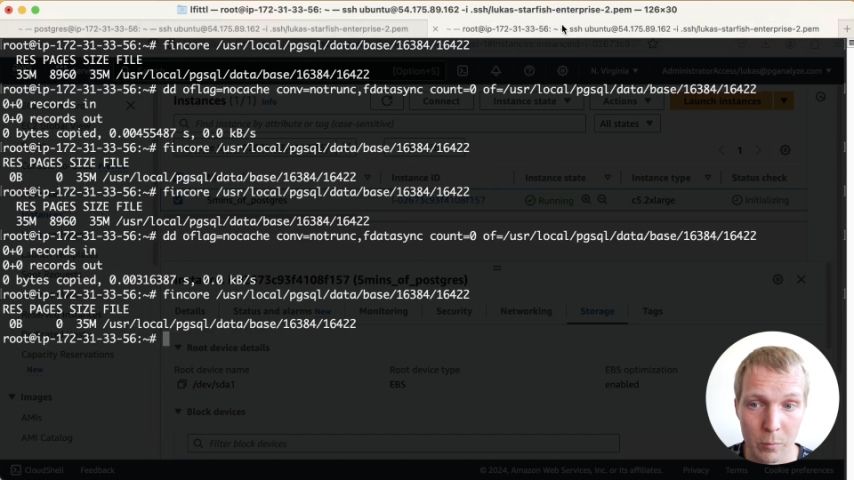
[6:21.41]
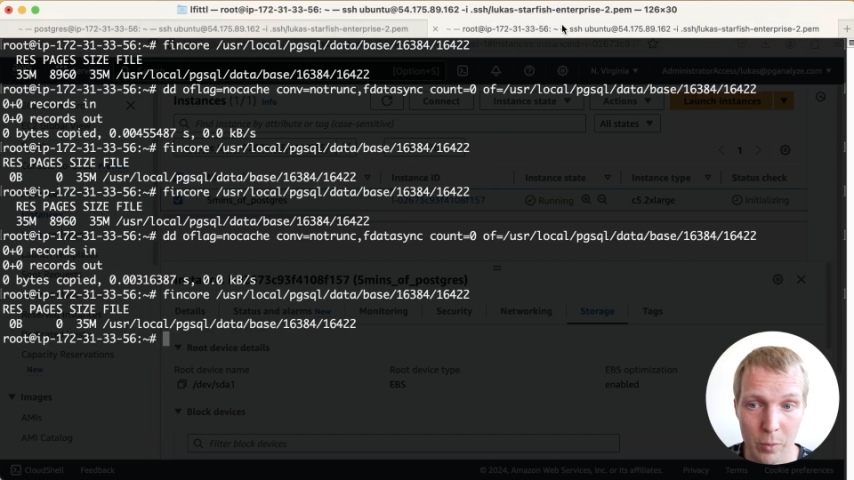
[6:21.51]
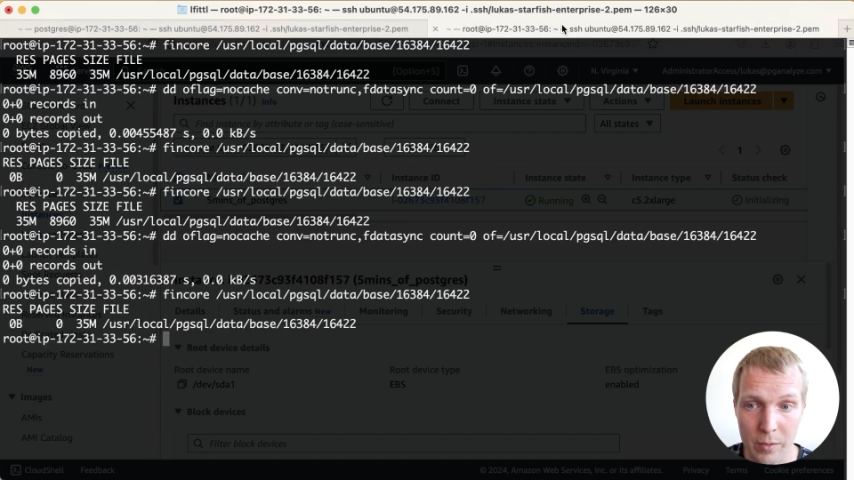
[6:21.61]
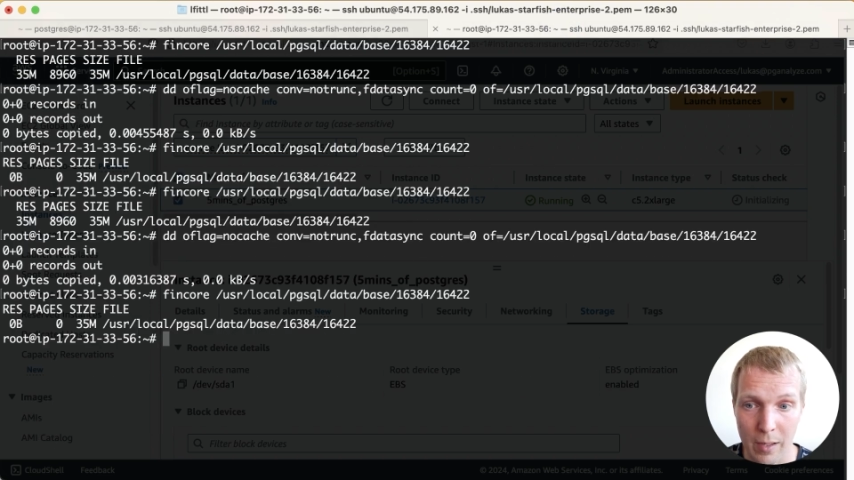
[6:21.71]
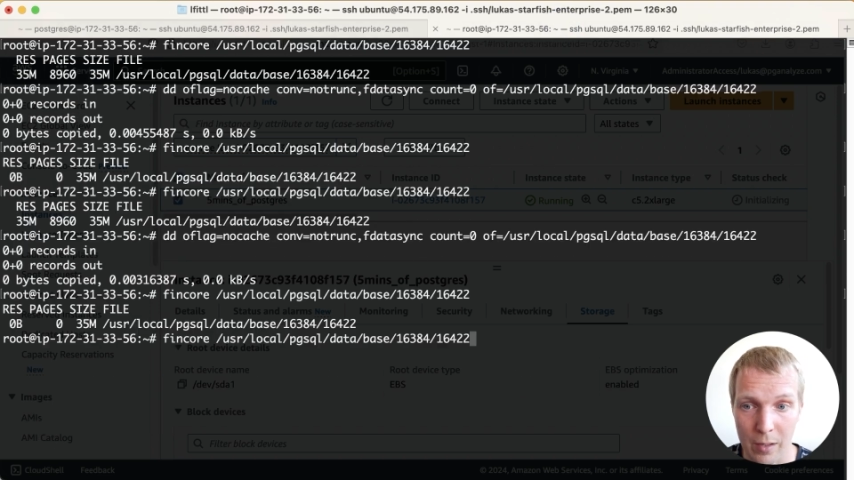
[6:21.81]

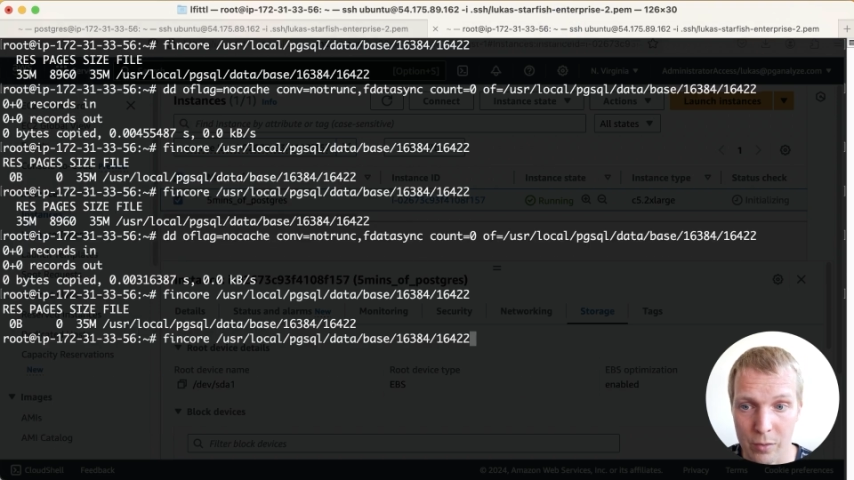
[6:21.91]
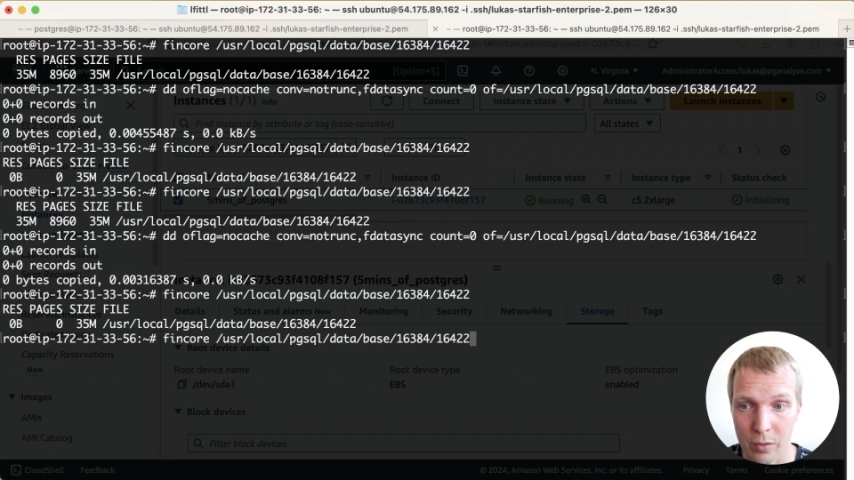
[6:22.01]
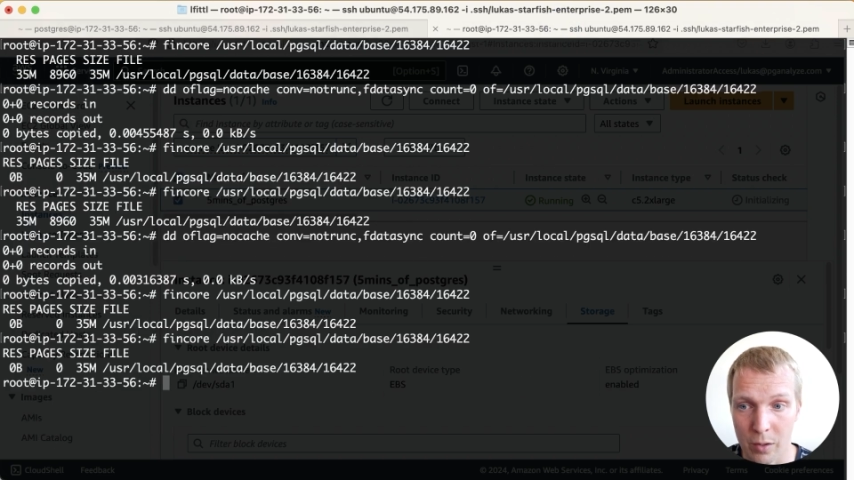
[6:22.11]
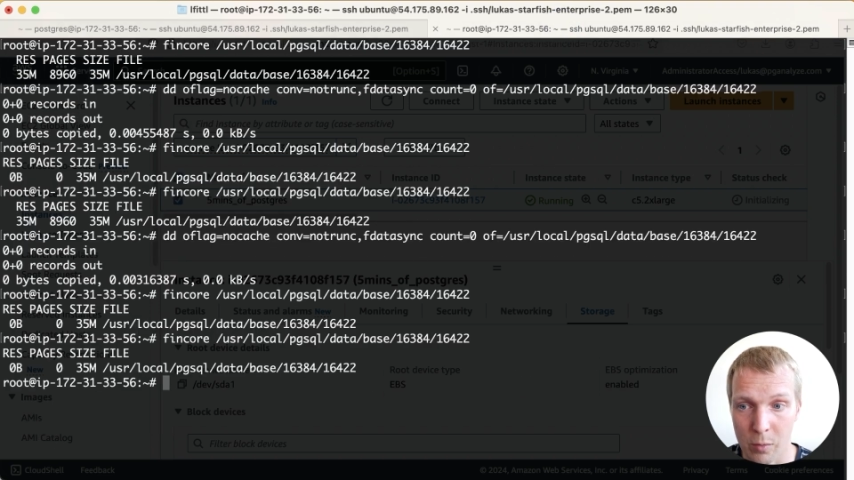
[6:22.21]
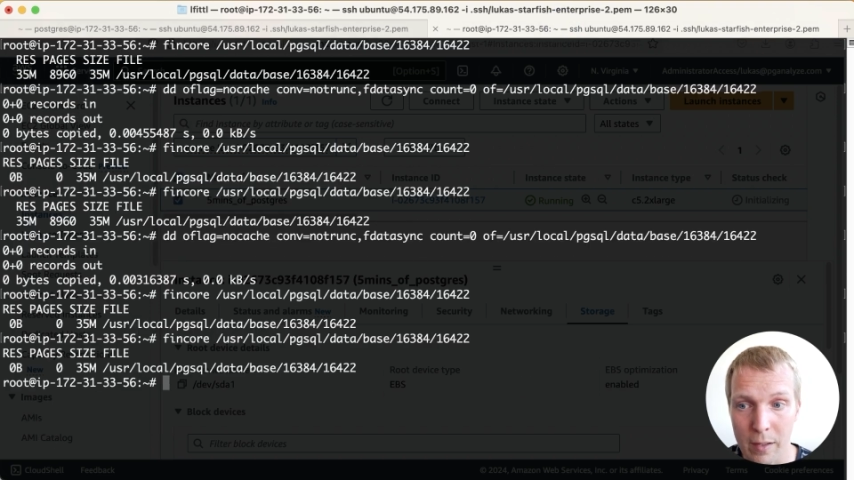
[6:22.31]
what's cached
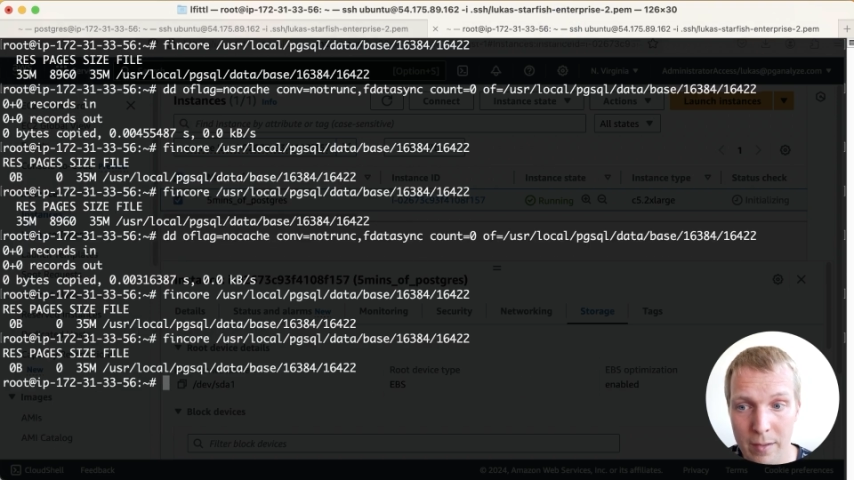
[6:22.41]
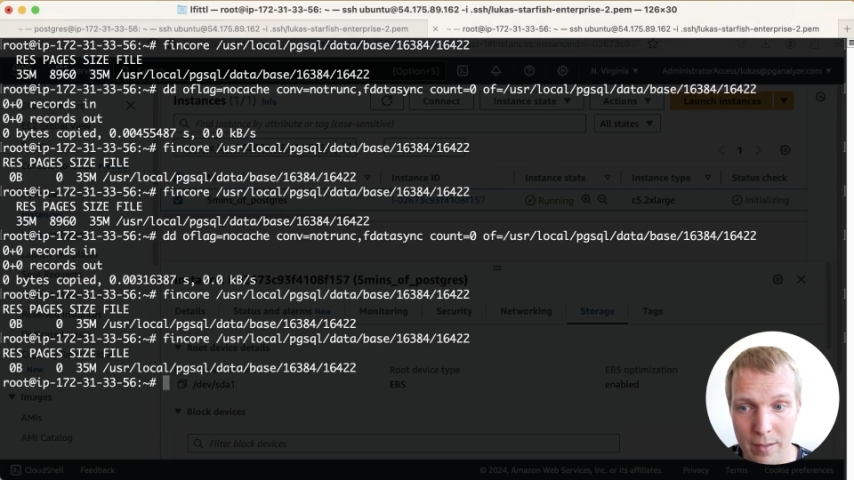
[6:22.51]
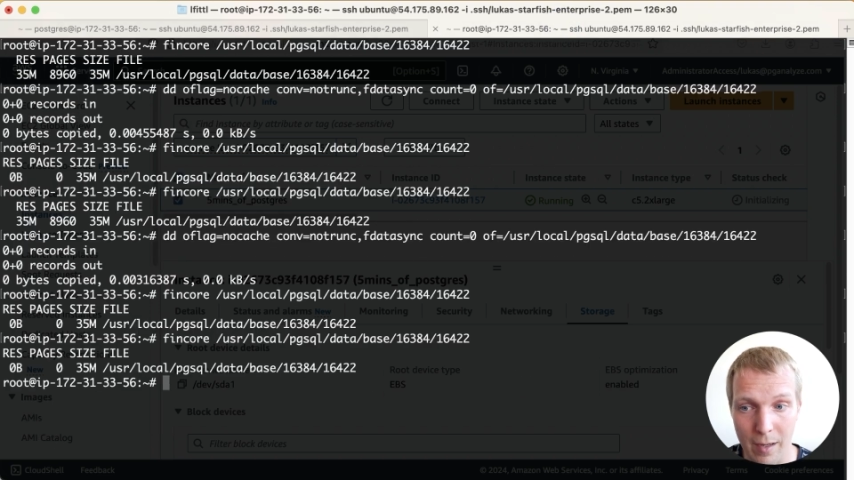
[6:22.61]
on the OS